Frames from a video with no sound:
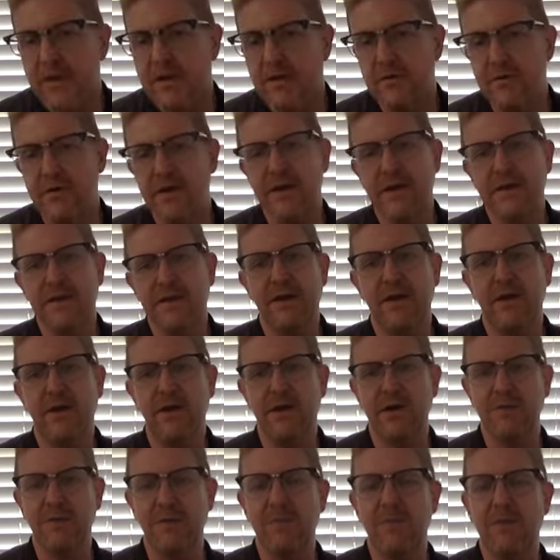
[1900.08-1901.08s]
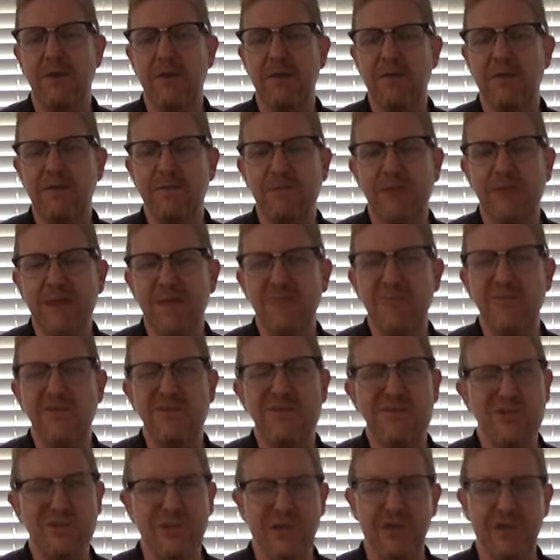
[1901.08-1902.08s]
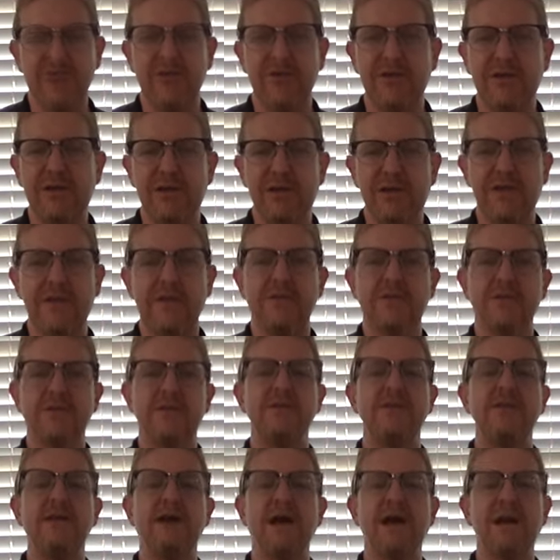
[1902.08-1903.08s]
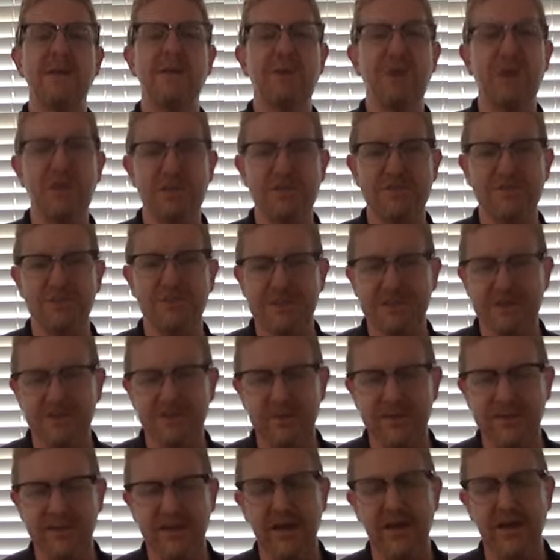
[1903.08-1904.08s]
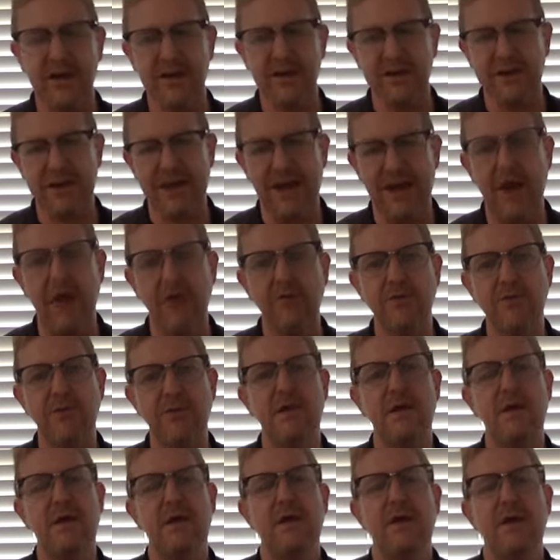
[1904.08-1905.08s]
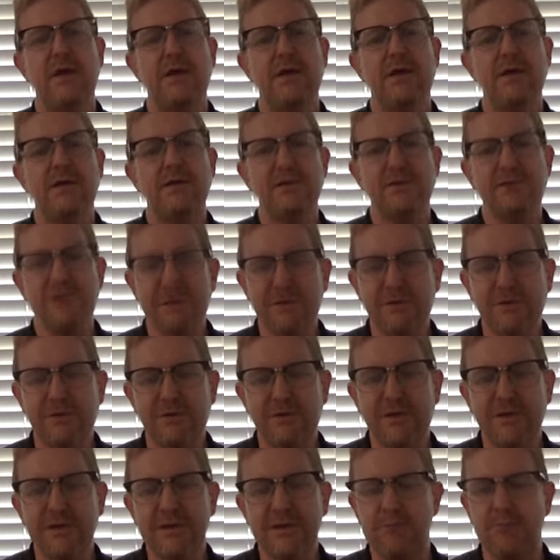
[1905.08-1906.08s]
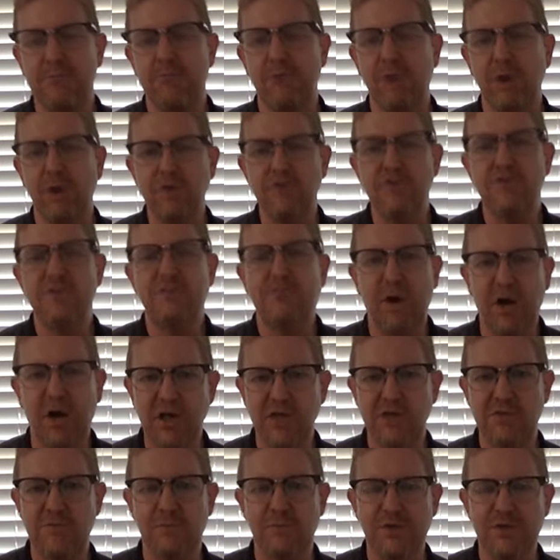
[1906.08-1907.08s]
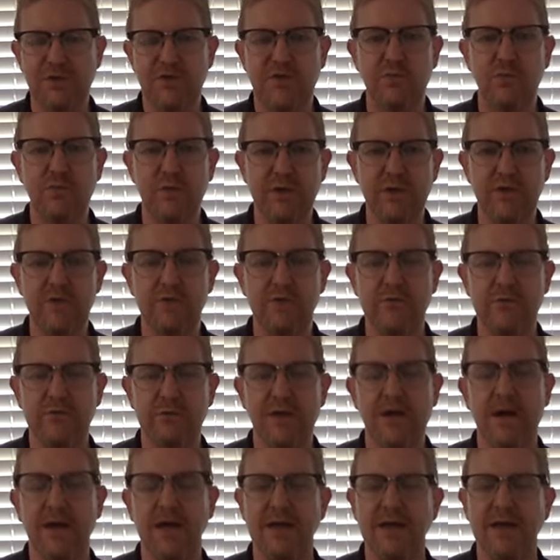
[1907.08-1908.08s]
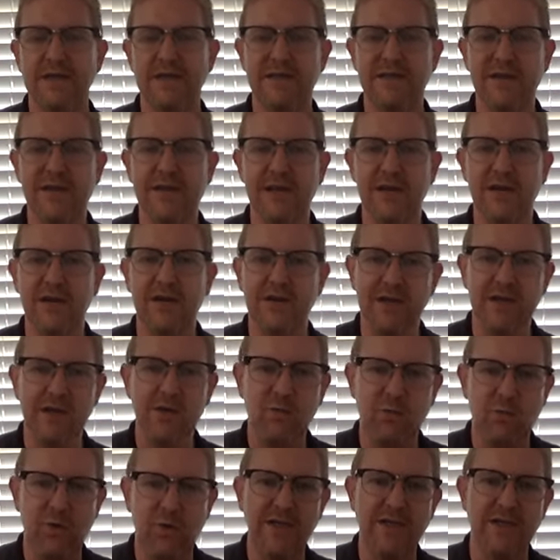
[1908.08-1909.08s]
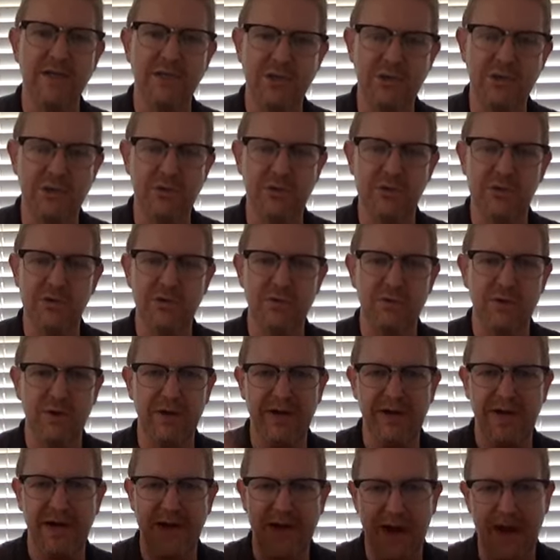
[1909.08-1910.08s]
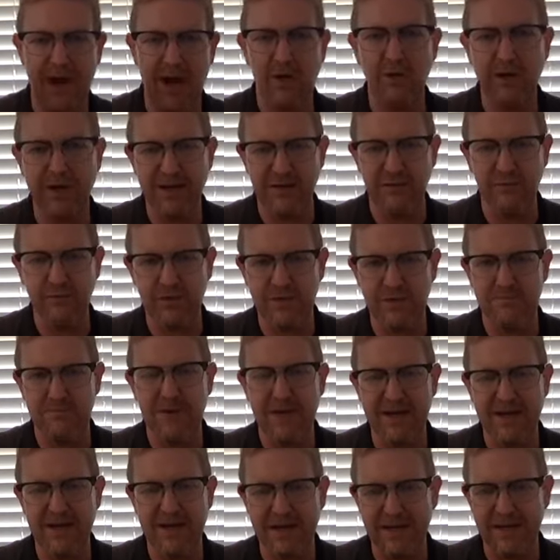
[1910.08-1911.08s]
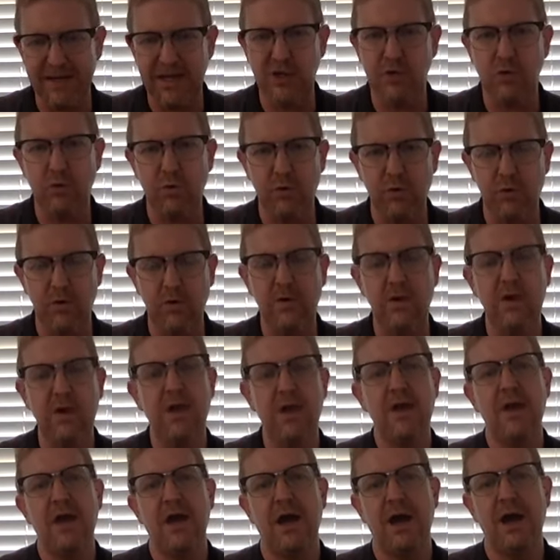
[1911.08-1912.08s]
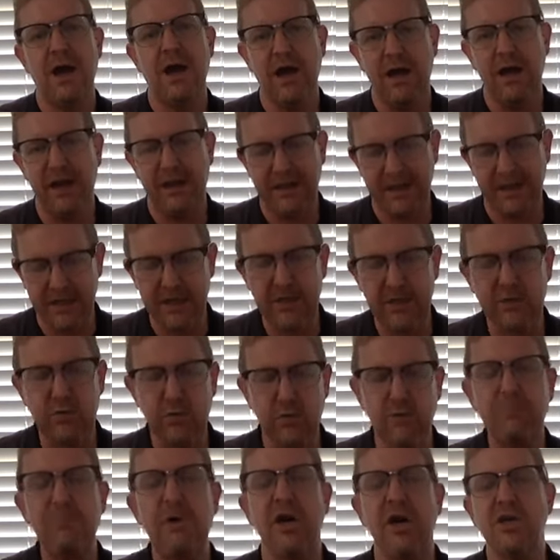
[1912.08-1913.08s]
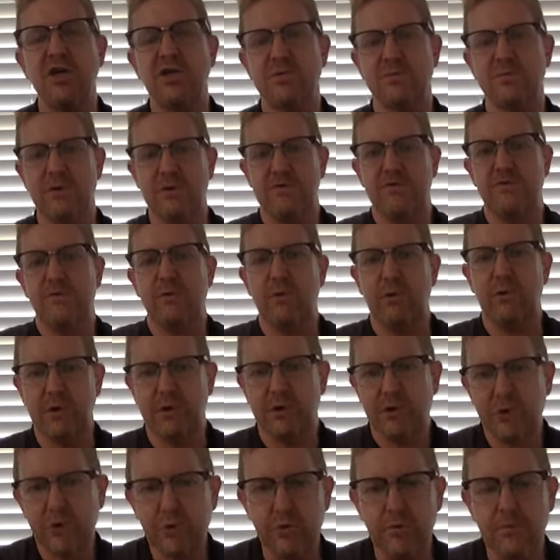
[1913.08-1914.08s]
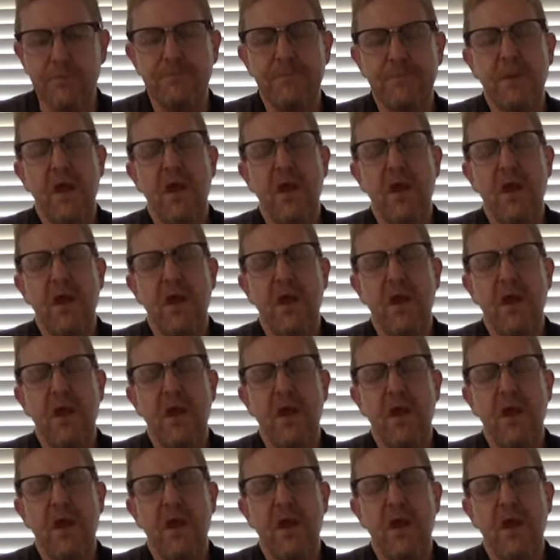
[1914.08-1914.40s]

Uh, okay, that argument might be made, but generally it's not a punishment that we carry out. Generally, most punishments, we do not say, all right, what did you do and how can we make it equal, uh, an equal punishment for you?